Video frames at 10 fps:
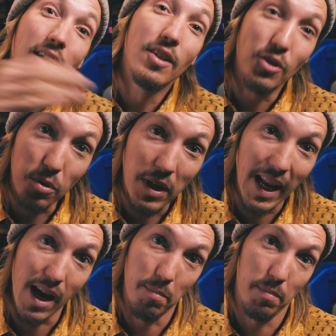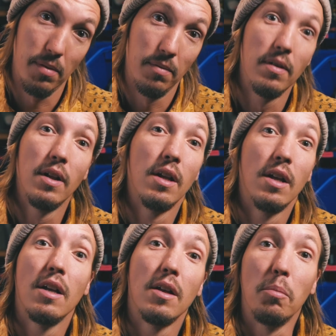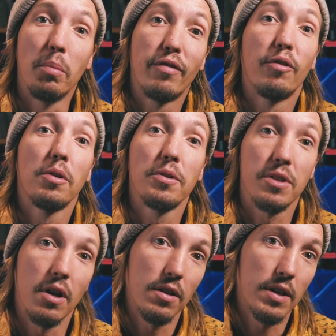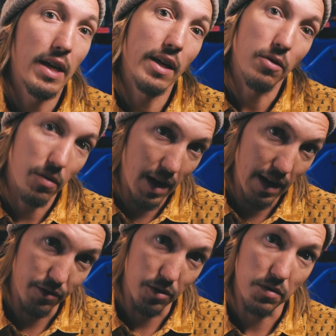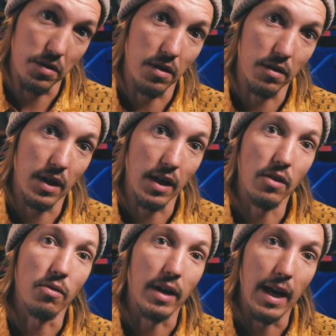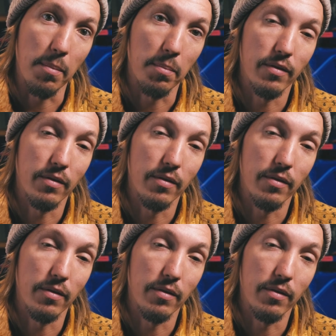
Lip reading: You clap. Before you start a take or after you start a take, you clap.